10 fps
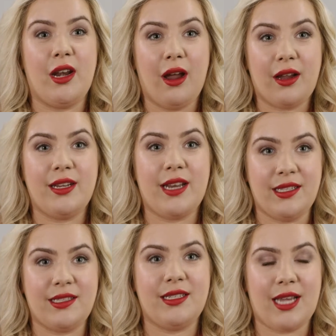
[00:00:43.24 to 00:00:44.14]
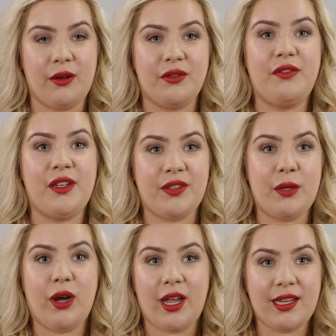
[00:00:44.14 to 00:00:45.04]
then I condensed it down to
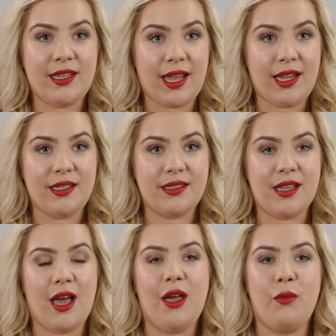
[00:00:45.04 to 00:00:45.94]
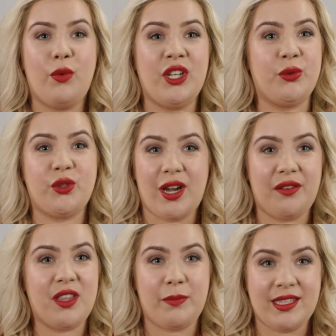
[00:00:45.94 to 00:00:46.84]
15 working days, um, which was
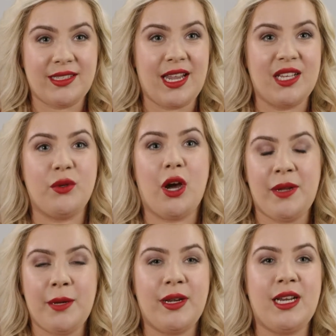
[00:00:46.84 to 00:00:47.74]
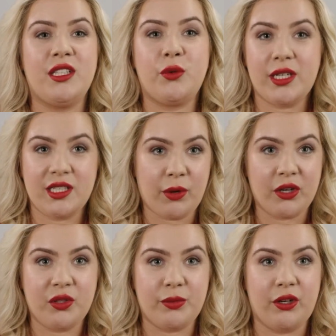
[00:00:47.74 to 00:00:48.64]
great for the business. We got people in as quick as
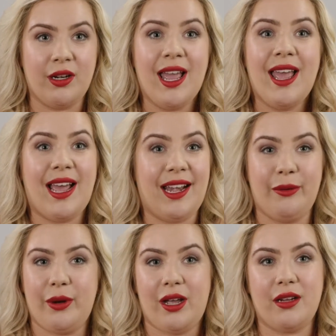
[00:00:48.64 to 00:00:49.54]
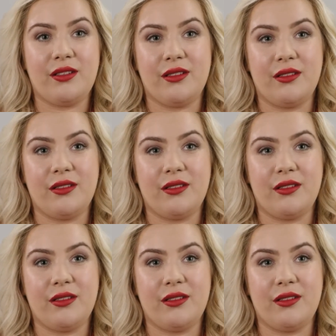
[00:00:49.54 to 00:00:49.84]
possible, and it worked.